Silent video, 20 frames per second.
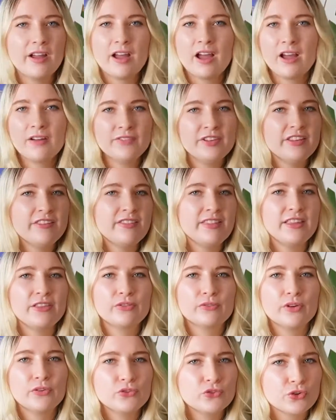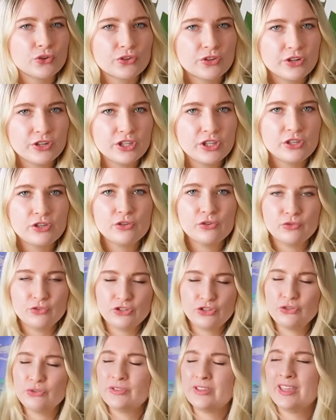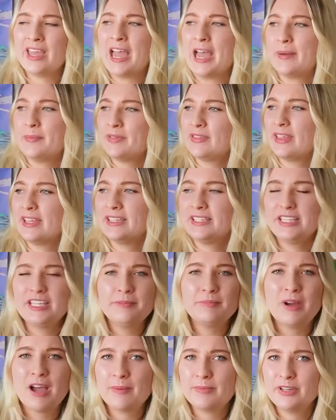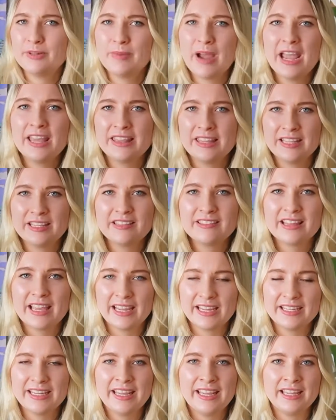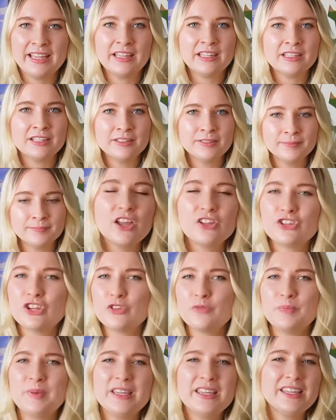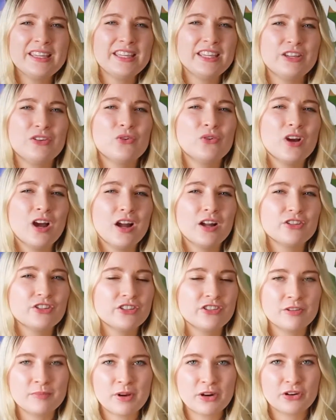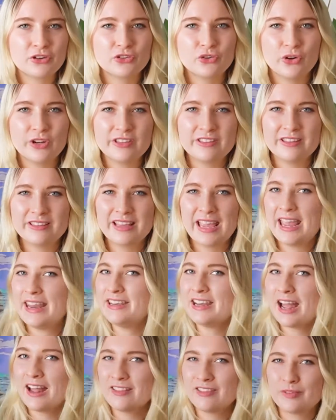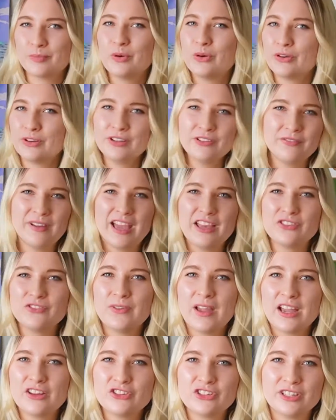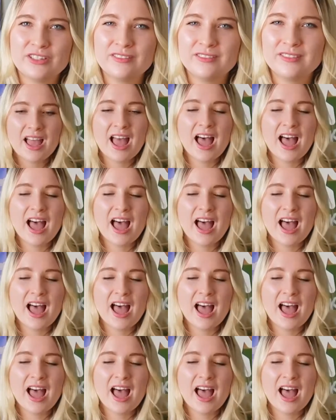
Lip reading: Obviously, thrift stores are huge, using apps like Depop to buy things secondhand. Just being eco-conscious about our choices and not supporting fast fashion.